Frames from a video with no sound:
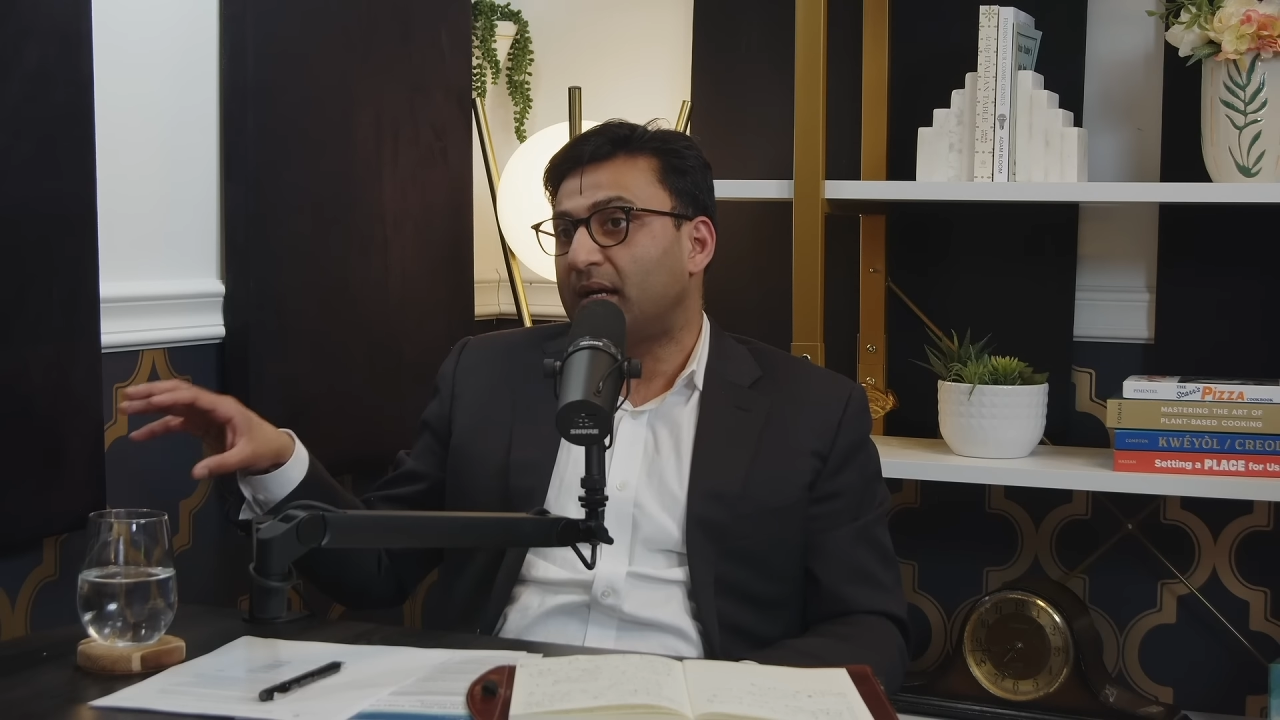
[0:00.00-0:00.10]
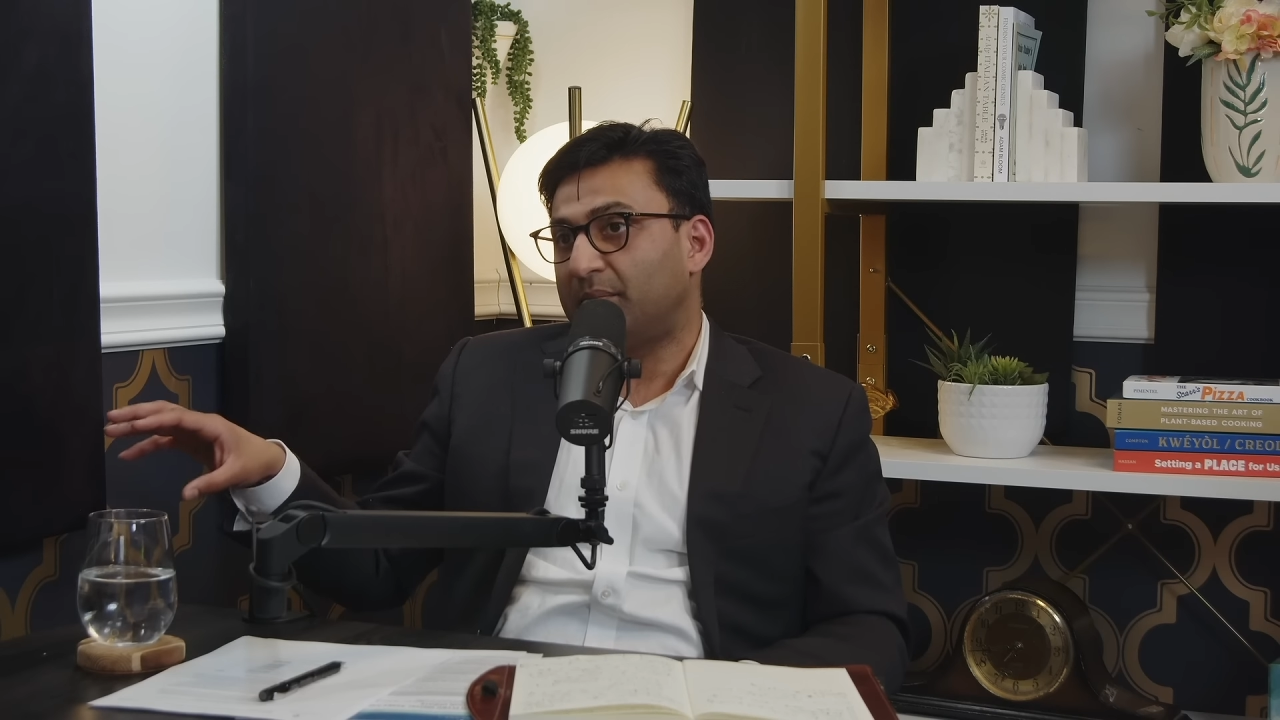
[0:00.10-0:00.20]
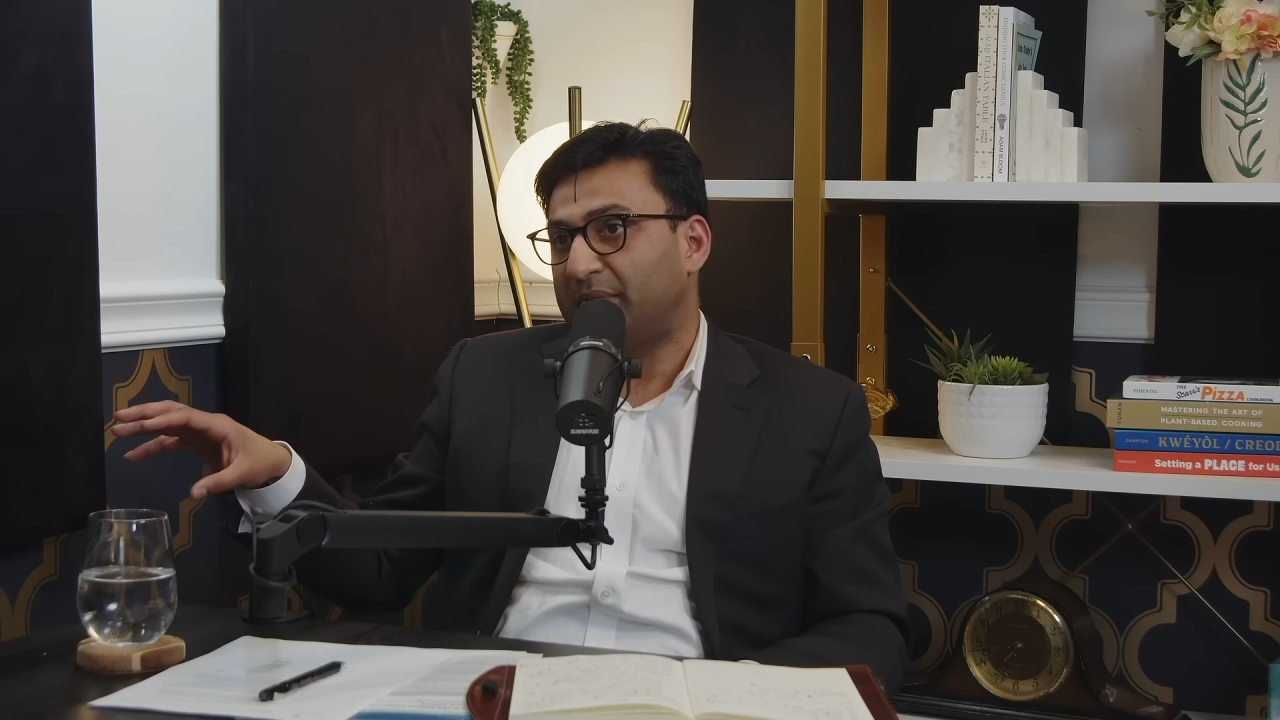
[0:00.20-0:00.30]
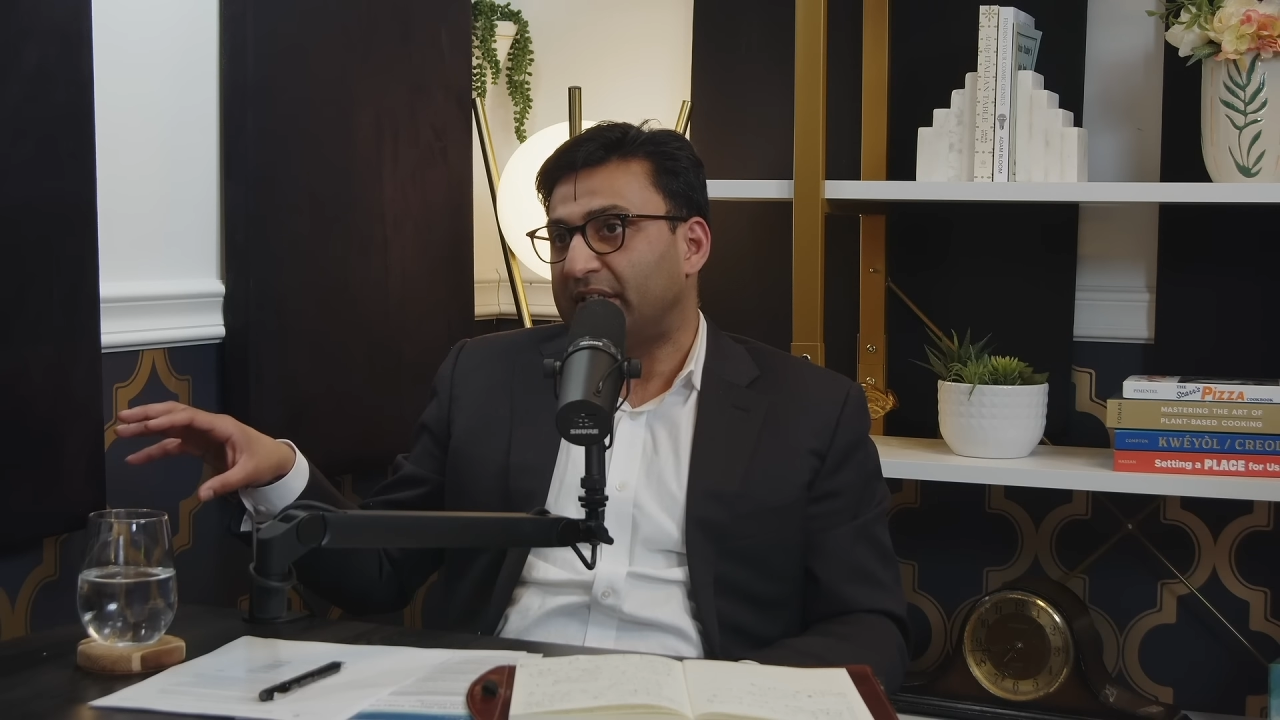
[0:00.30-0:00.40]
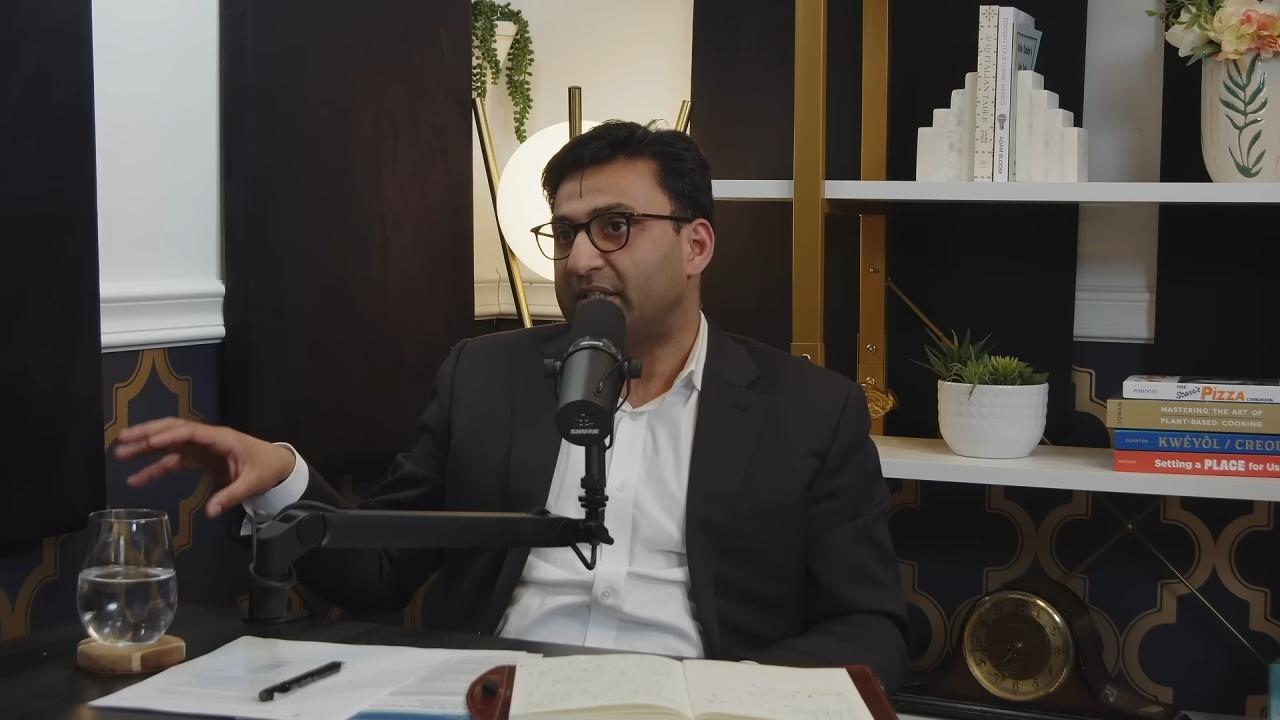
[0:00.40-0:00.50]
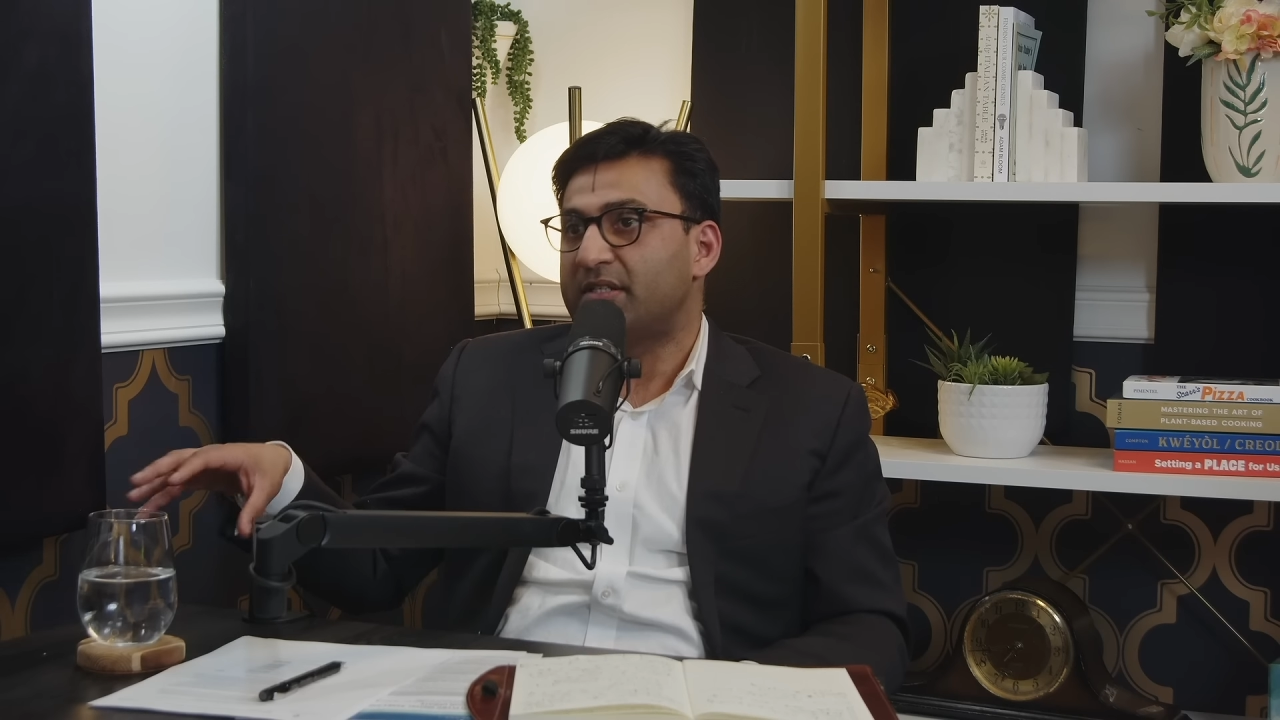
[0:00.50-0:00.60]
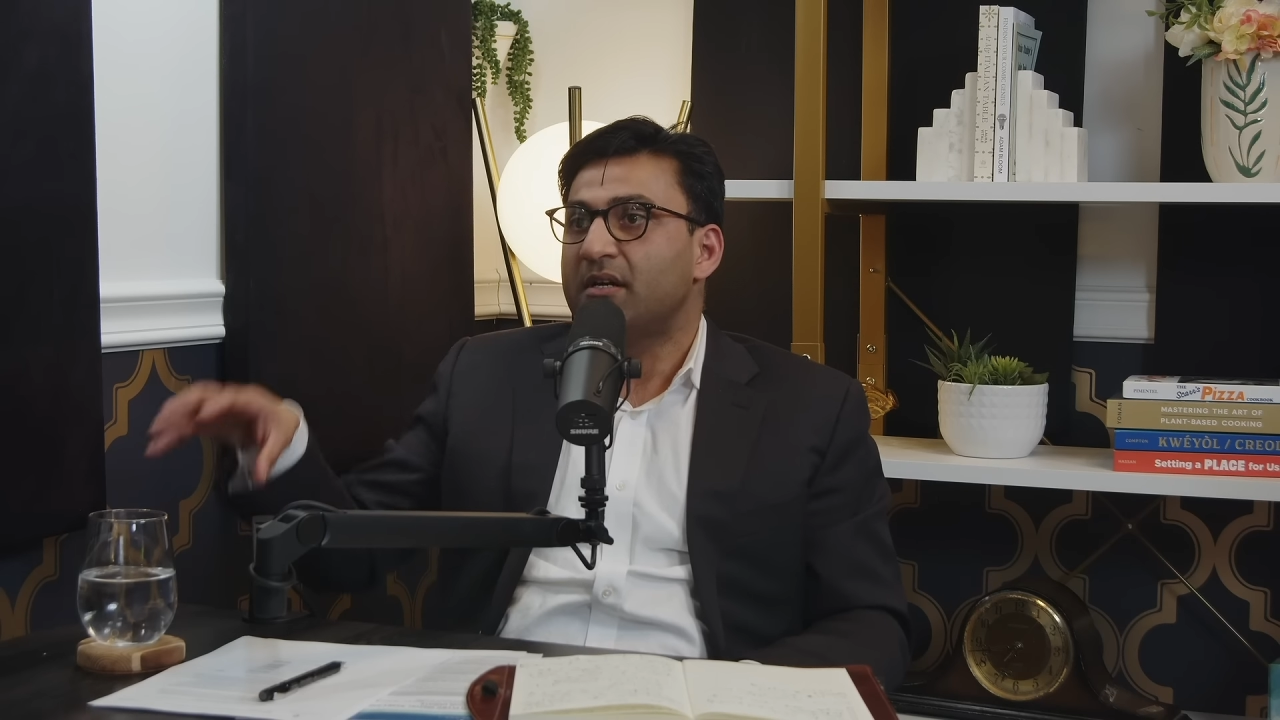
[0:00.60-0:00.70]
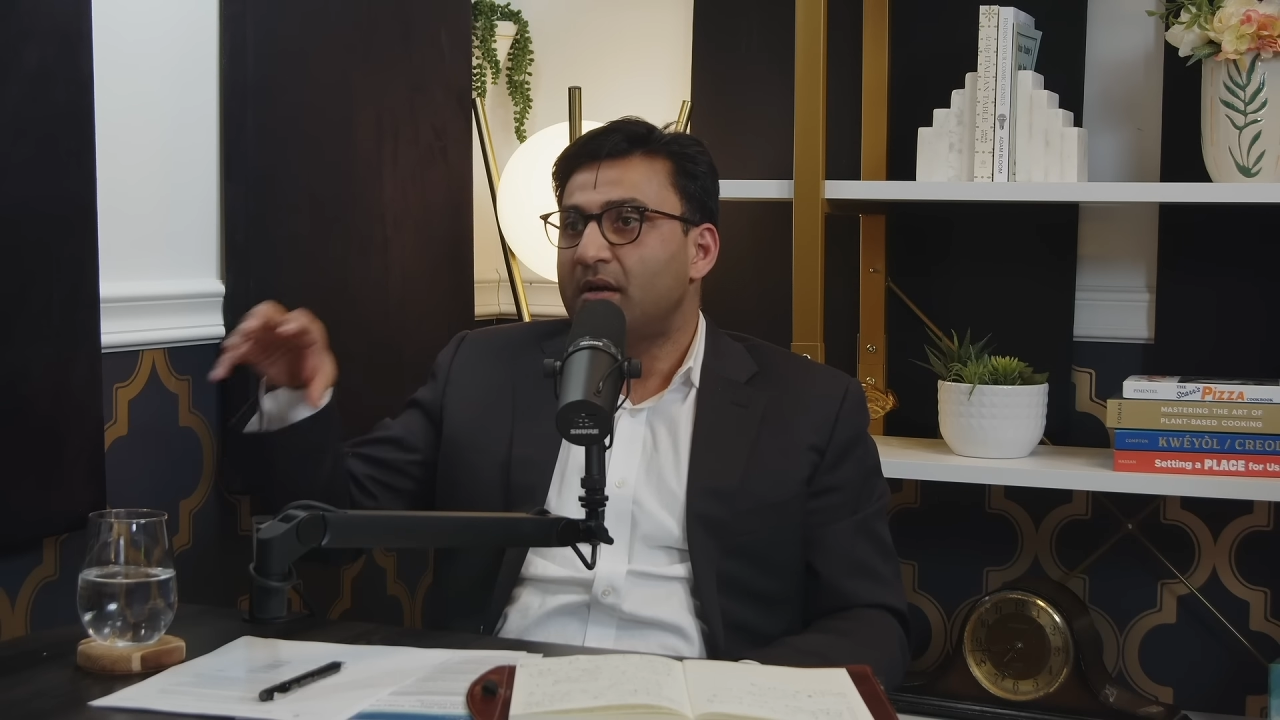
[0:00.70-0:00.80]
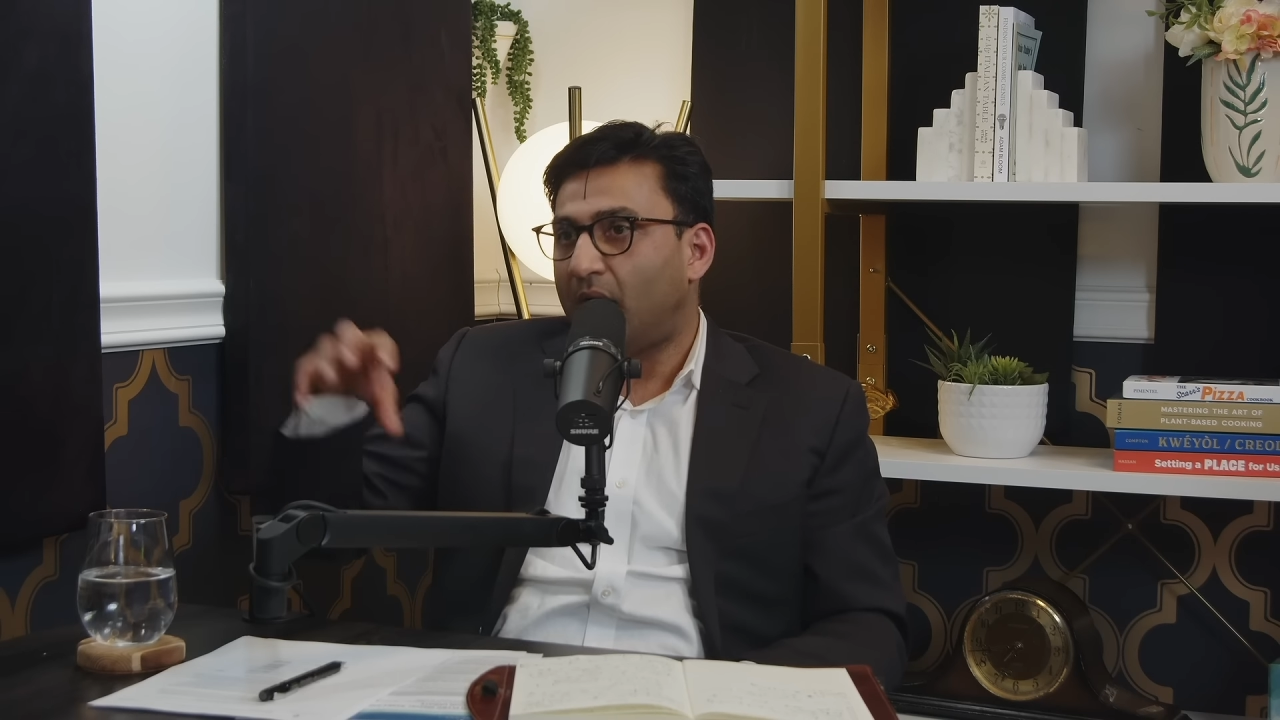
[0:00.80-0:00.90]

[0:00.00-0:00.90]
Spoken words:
companies